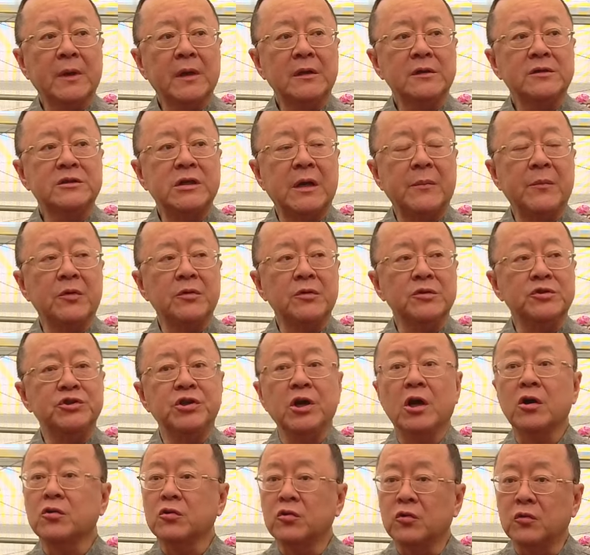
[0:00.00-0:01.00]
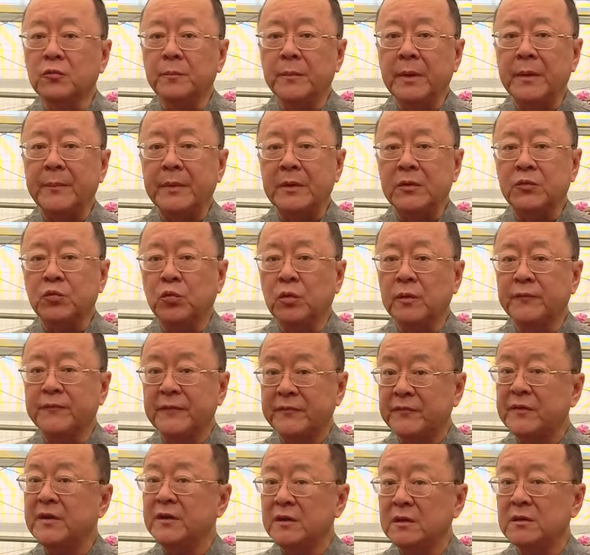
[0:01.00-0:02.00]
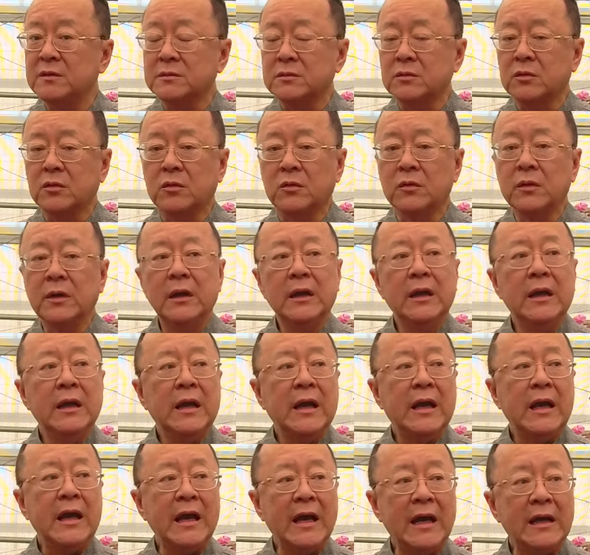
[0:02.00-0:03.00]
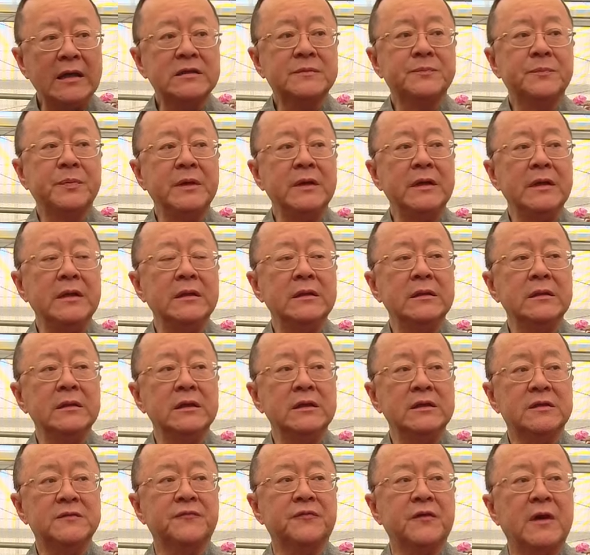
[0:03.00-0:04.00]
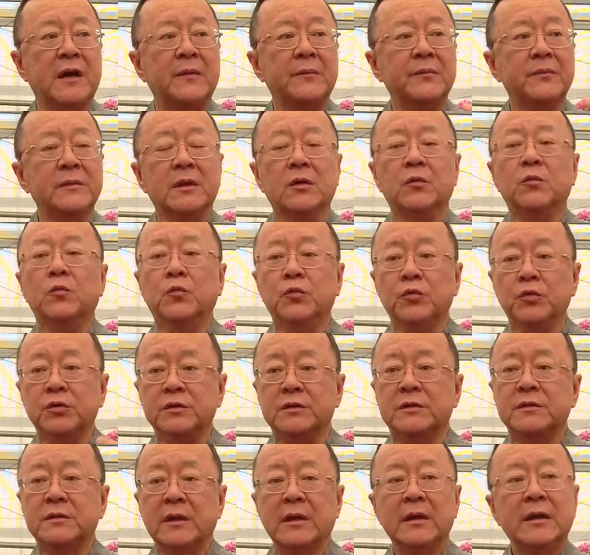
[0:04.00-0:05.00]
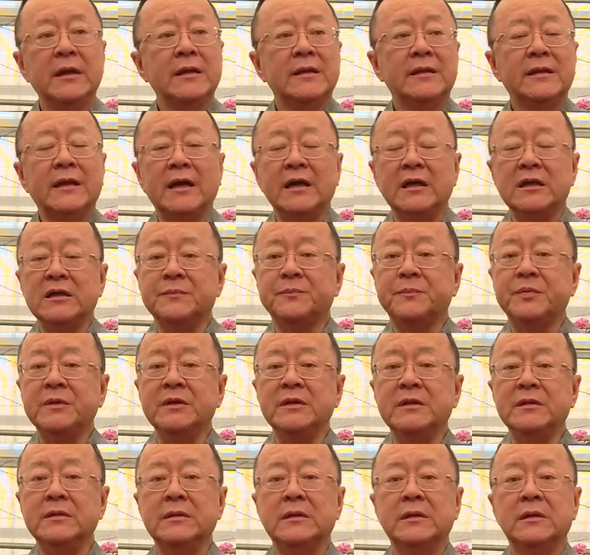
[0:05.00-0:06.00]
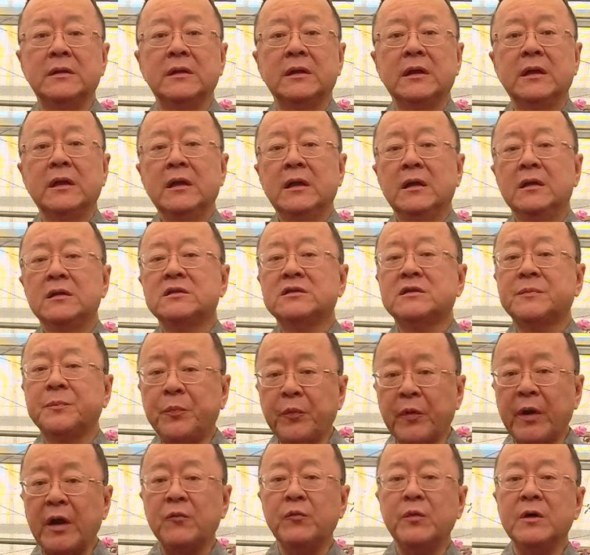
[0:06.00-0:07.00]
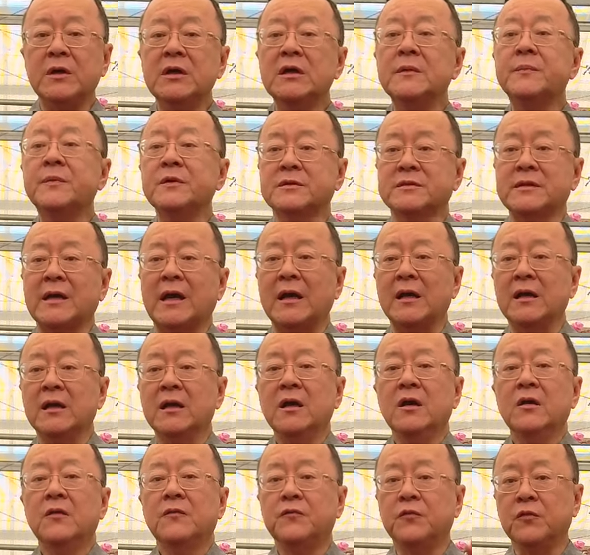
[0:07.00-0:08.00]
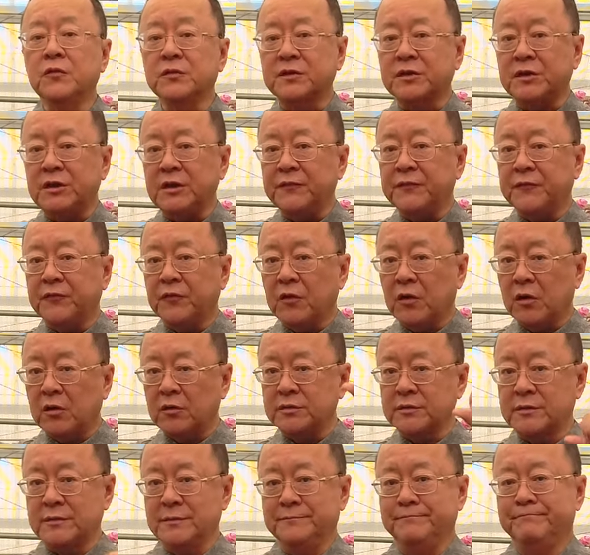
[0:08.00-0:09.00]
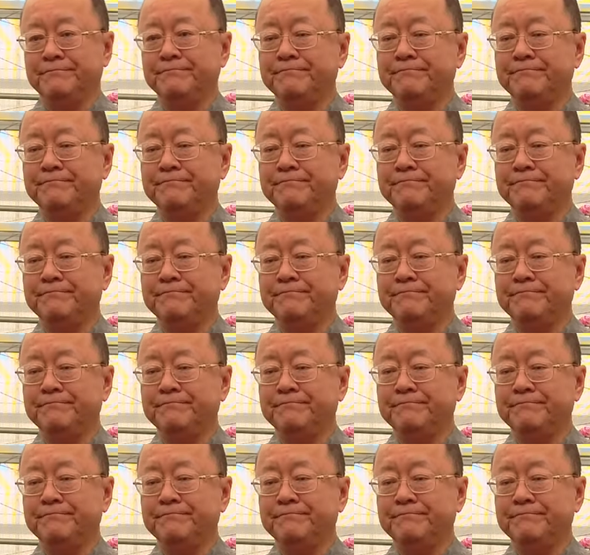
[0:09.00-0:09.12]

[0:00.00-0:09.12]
some of the charcoal maybe 12-15 years ago is from the wood that has been sprayed with herbicide for defrost.